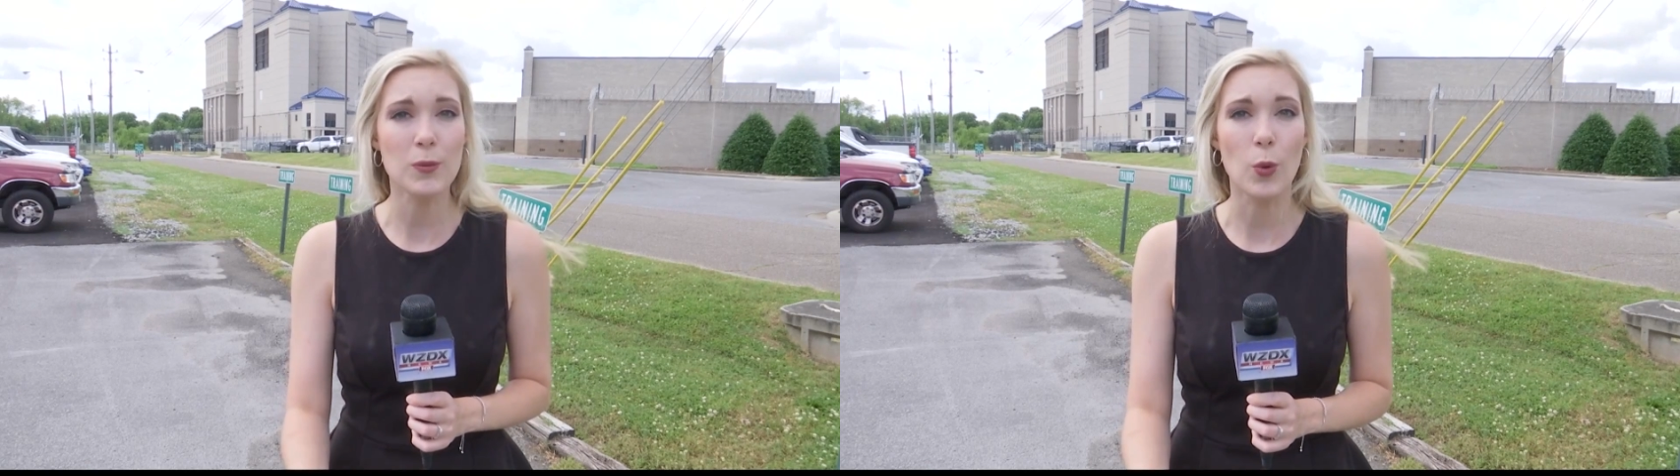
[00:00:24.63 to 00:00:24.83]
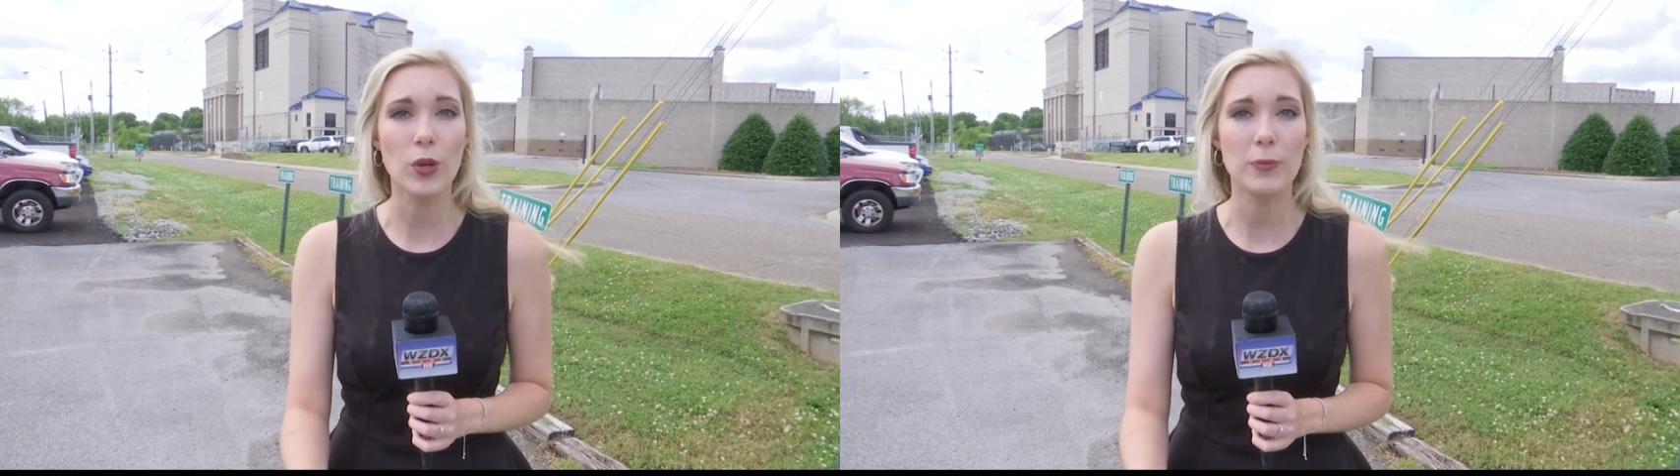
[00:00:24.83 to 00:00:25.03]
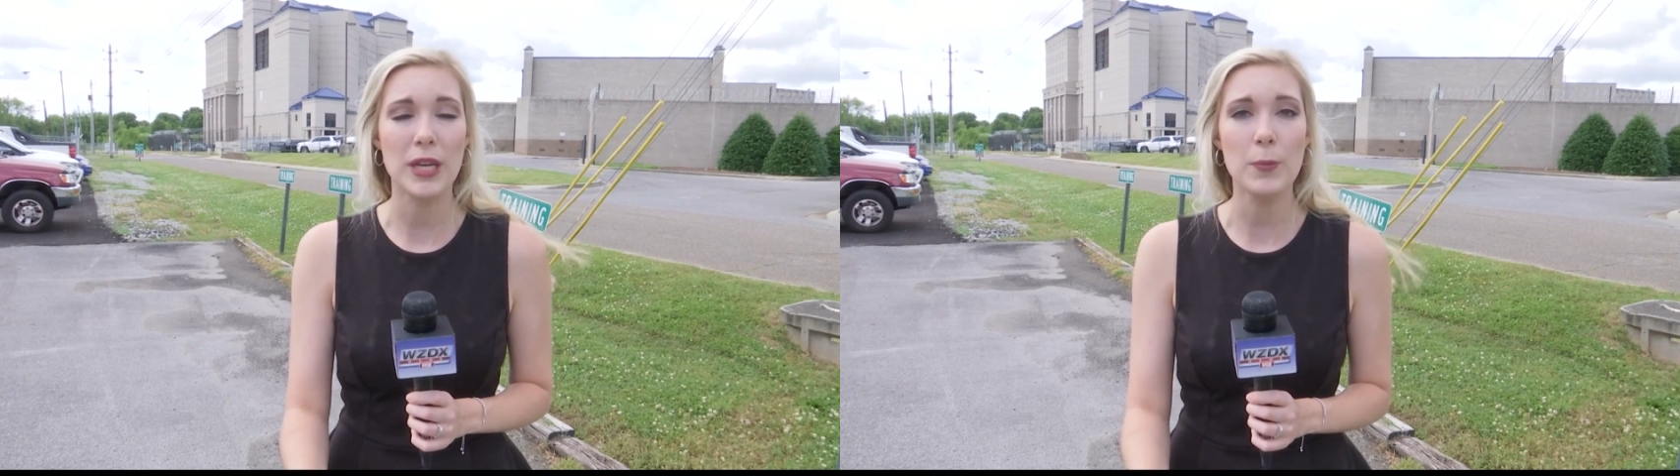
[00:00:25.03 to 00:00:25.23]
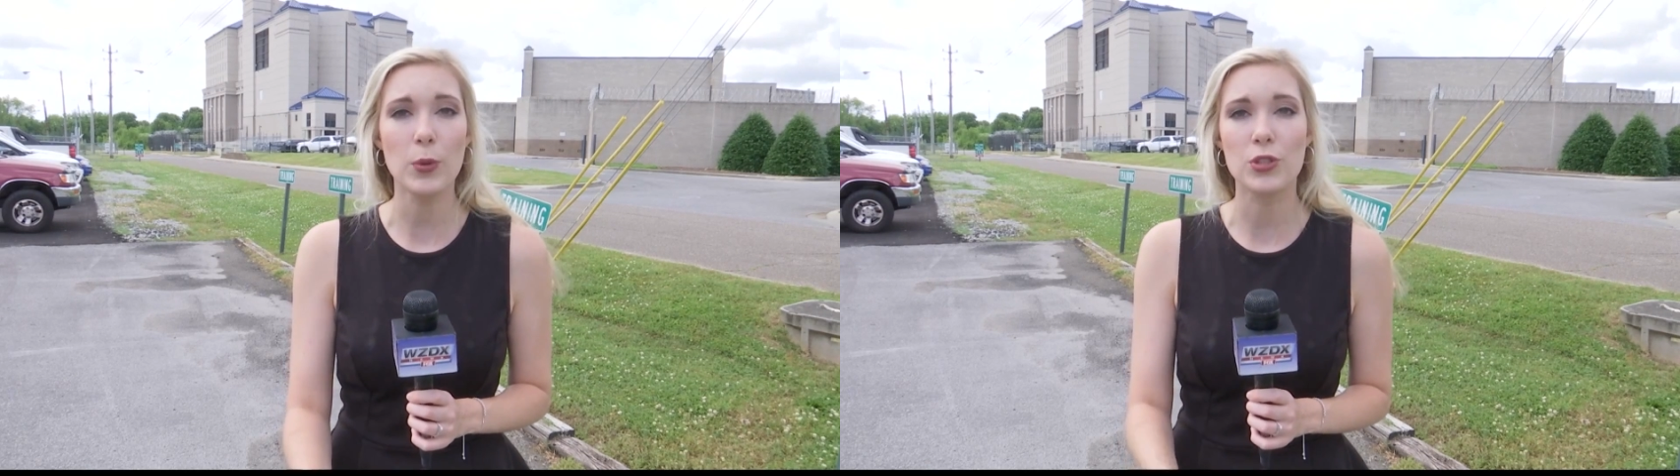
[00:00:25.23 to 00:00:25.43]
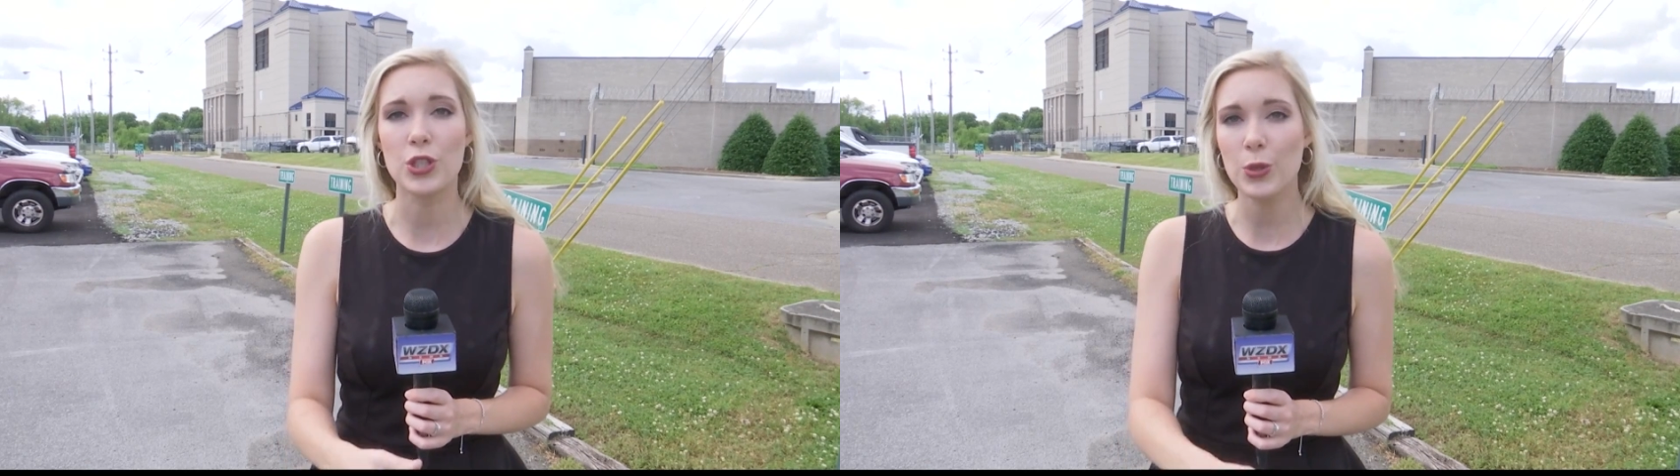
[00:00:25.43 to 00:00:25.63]
more
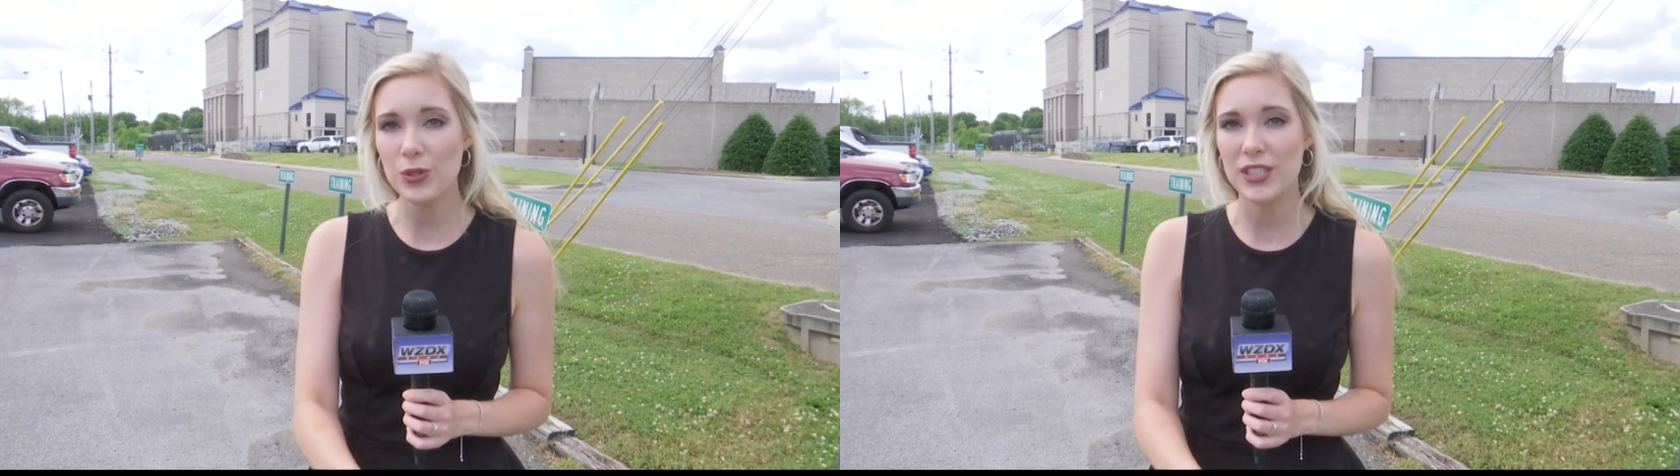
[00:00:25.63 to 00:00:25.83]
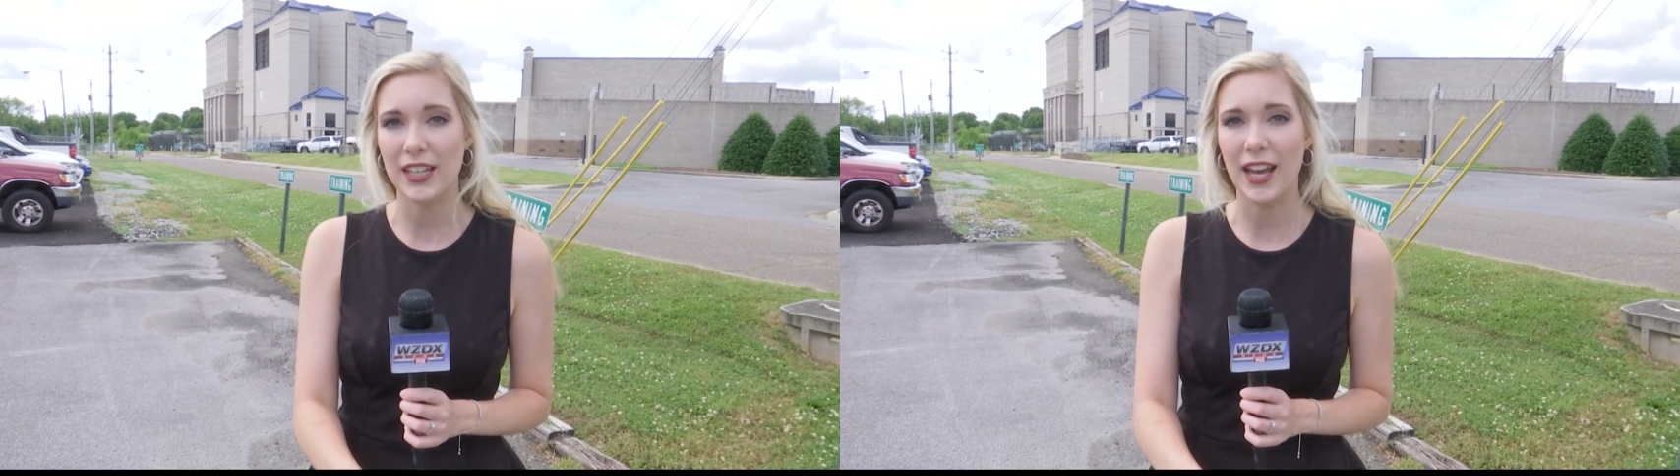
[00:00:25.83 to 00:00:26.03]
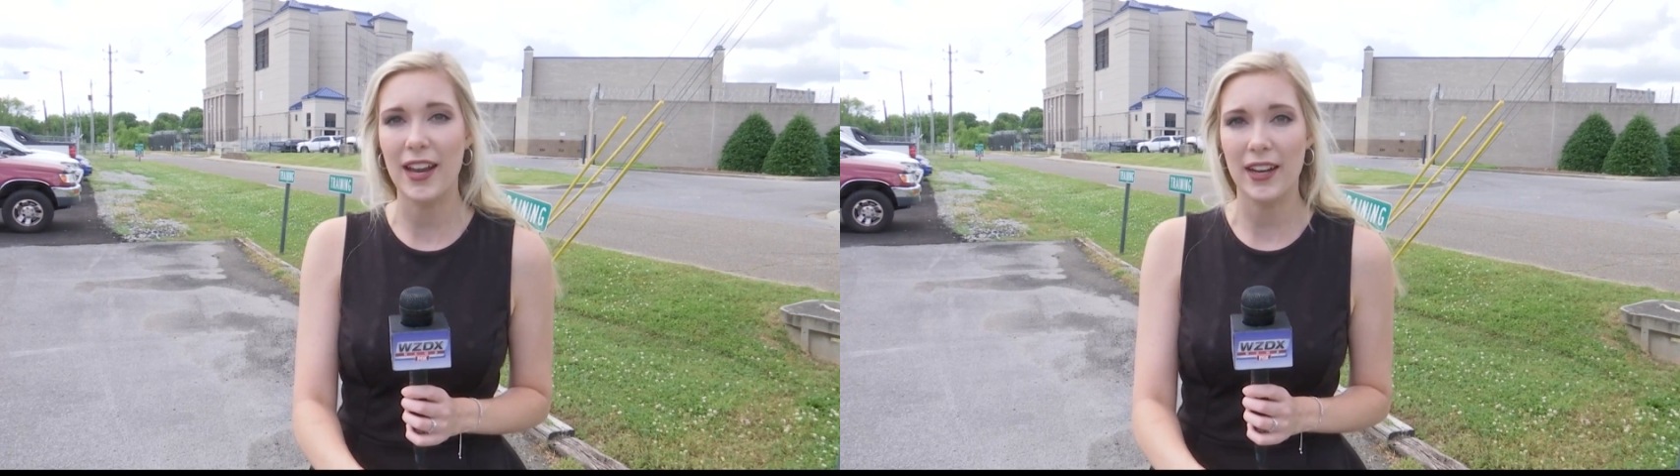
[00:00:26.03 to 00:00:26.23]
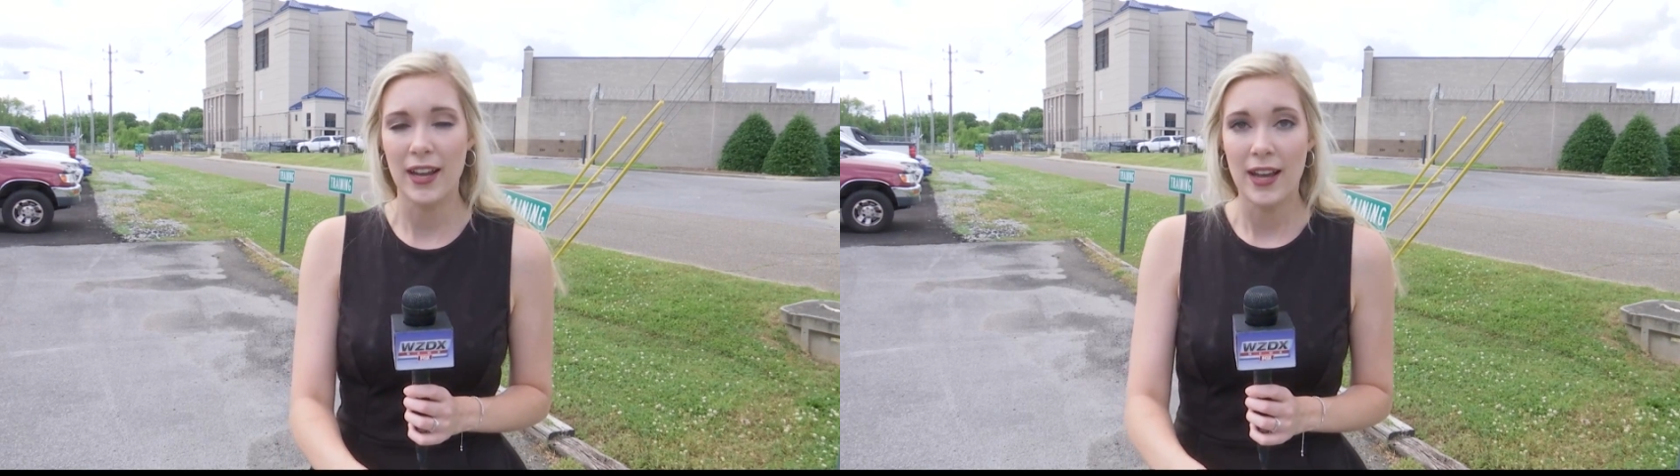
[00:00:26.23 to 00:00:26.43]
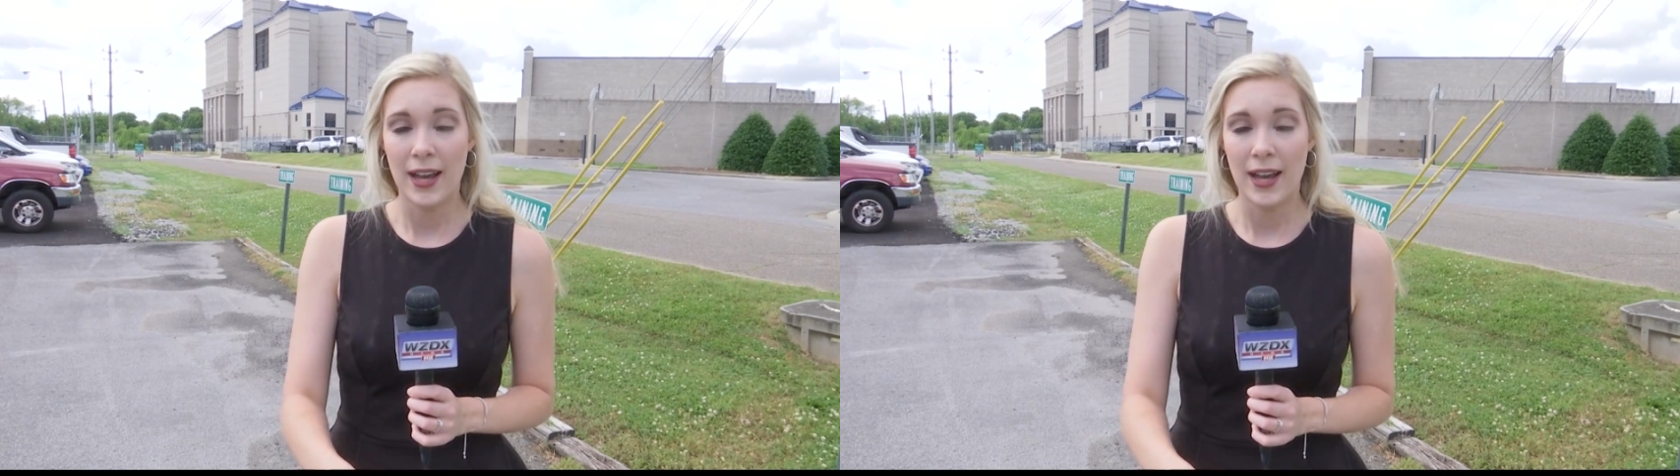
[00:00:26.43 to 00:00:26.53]
people choose to get it